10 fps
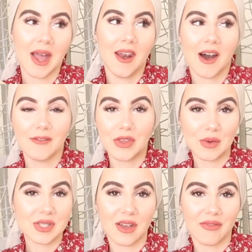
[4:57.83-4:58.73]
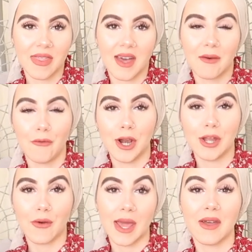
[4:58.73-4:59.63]
I love doing stuff like that. I'm really
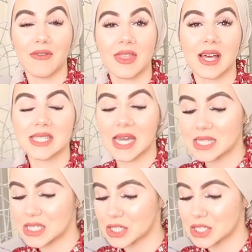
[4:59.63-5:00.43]
creative in that sense.